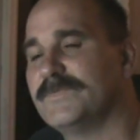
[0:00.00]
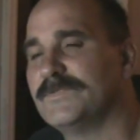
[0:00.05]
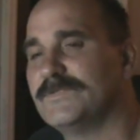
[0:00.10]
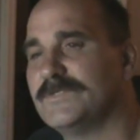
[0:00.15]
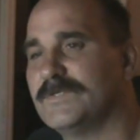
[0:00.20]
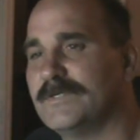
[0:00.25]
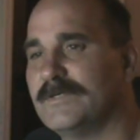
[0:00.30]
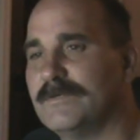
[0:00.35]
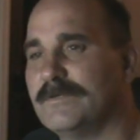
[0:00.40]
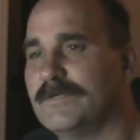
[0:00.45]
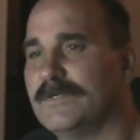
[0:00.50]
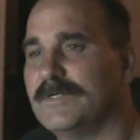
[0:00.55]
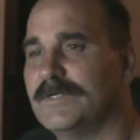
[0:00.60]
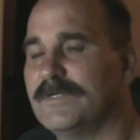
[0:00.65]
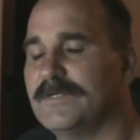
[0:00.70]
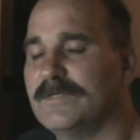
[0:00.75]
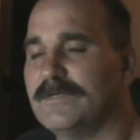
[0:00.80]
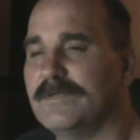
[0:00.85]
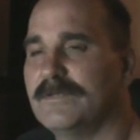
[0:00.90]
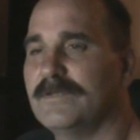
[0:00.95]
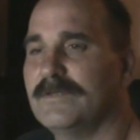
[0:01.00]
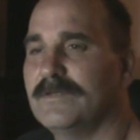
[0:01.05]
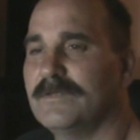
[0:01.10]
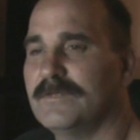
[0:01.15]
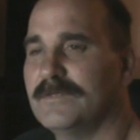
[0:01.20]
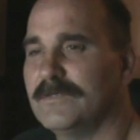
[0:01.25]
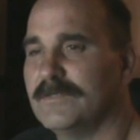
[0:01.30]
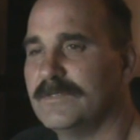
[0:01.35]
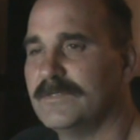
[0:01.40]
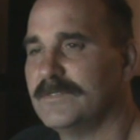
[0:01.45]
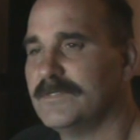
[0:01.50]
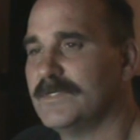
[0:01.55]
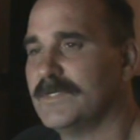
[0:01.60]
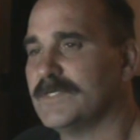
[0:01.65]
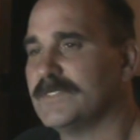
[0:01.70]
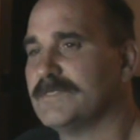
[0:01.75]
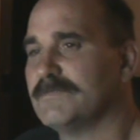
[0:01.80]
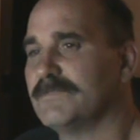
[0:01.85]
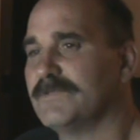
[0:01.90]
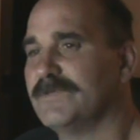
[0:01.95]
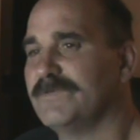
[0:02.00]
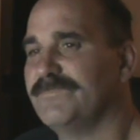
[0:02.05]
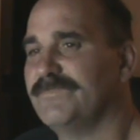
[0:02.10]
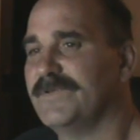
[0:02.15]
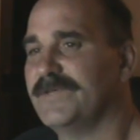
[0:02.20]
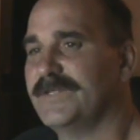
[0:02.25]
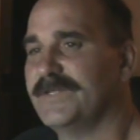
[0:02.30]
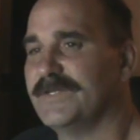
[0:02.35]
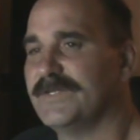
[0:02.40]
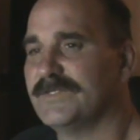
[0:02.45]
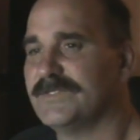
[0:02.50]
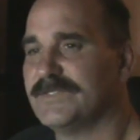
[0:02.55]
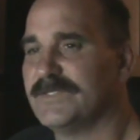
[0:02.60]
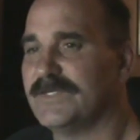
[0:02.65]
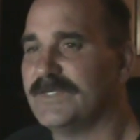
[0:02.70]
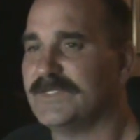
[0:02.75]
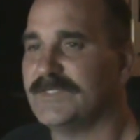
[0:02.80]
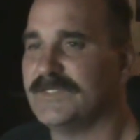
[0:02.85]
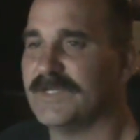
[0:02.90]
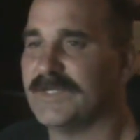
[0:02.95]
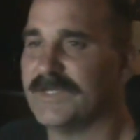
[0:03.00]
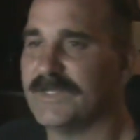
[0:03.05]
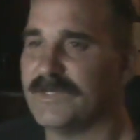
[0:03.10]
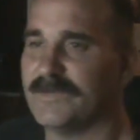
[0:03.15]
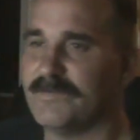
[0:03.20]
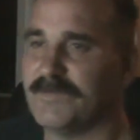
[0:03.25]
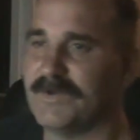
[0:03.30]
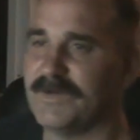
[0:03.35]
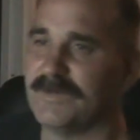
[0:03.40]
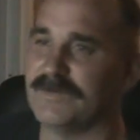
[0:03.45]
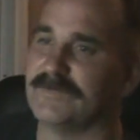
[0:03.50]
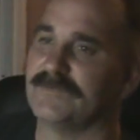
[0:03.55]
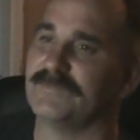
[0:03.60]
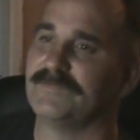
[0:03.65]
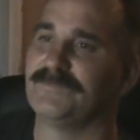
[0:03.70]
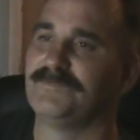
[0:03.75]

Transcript: So, uh, got some good videos there. Check him out.